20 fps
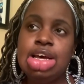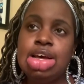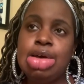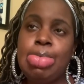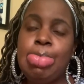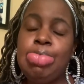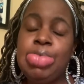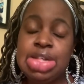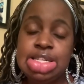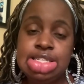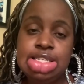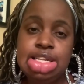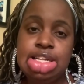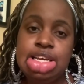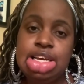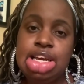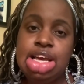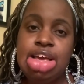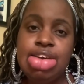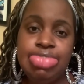
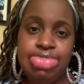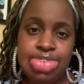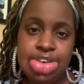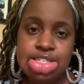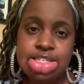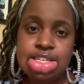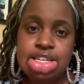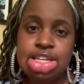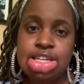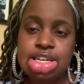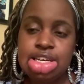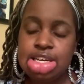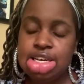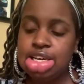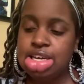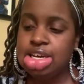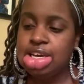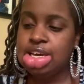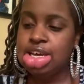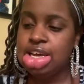mentally and physically.
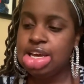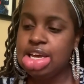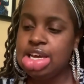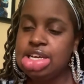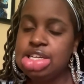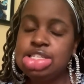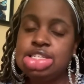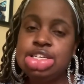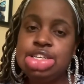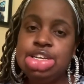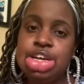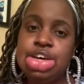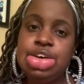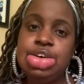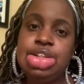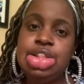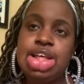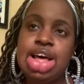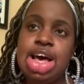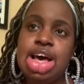And to
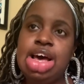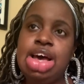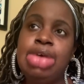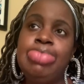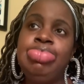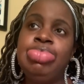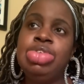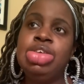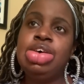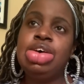know that